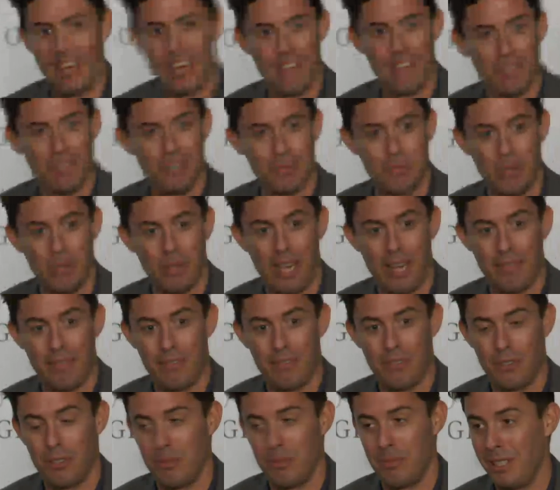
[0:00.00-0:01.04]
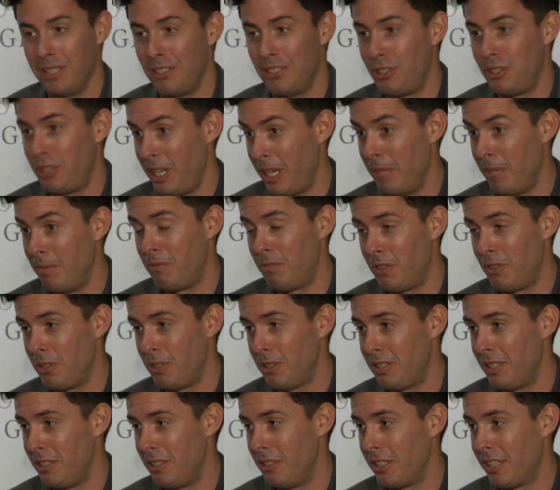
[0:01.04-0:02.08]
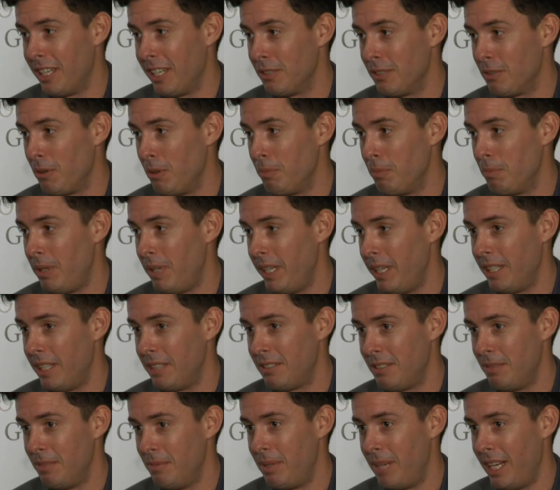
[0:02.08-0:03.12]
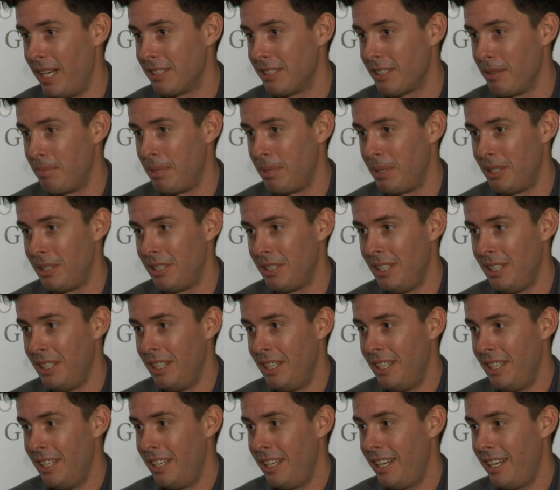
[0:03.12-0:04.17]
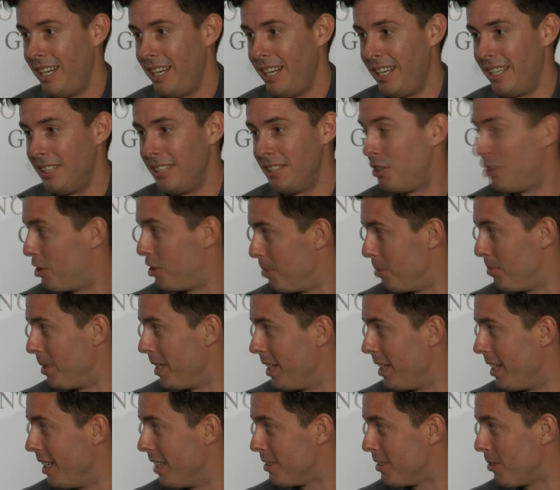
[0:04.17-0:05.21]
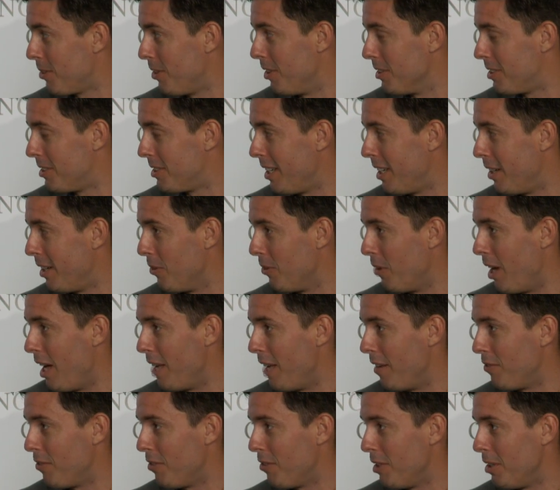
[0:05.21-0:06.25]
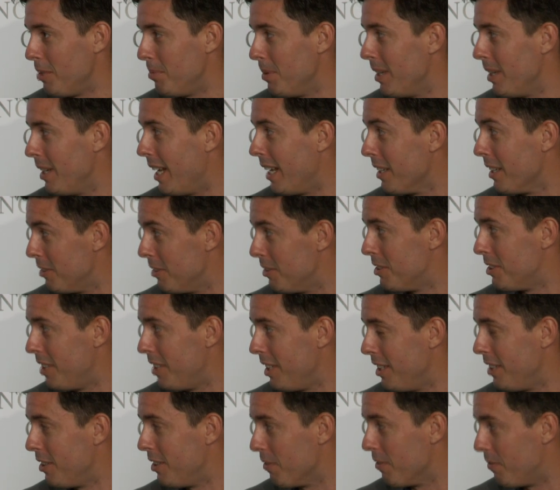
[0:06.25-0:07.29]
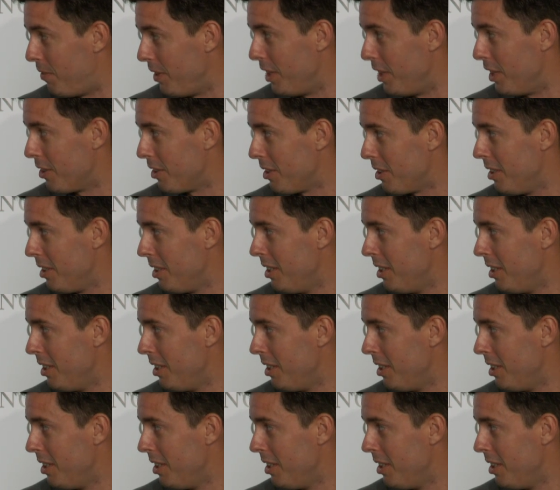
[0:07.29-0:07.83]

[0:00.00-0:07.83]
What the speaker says: I have this platform, it's shameful that you guys won't play us in basketball. It should be a nice crosstown rivalry, but I understand your fear.